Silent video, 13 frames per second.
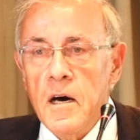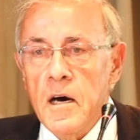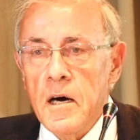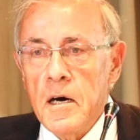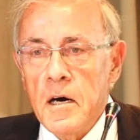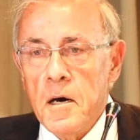
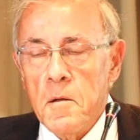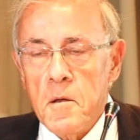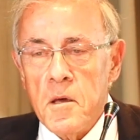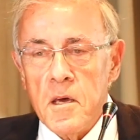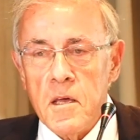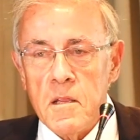
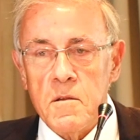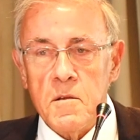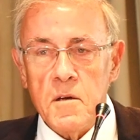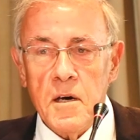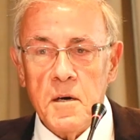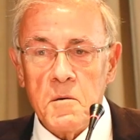
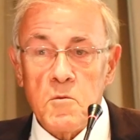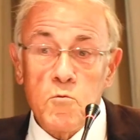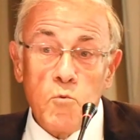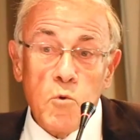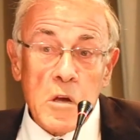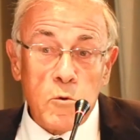
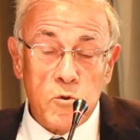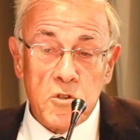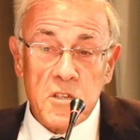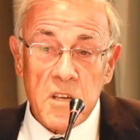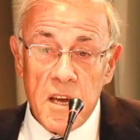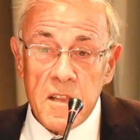We could
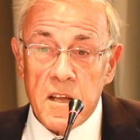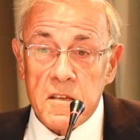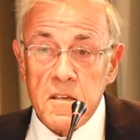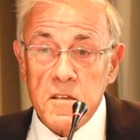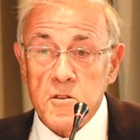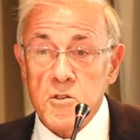say
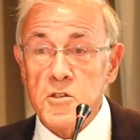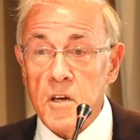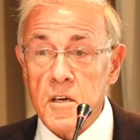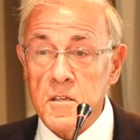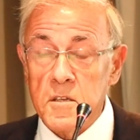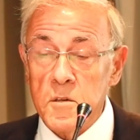that it
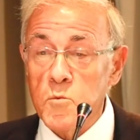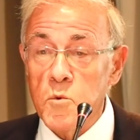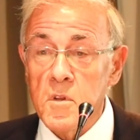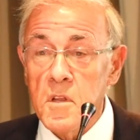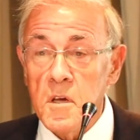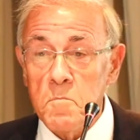started
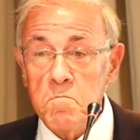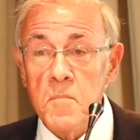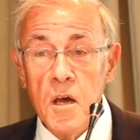with a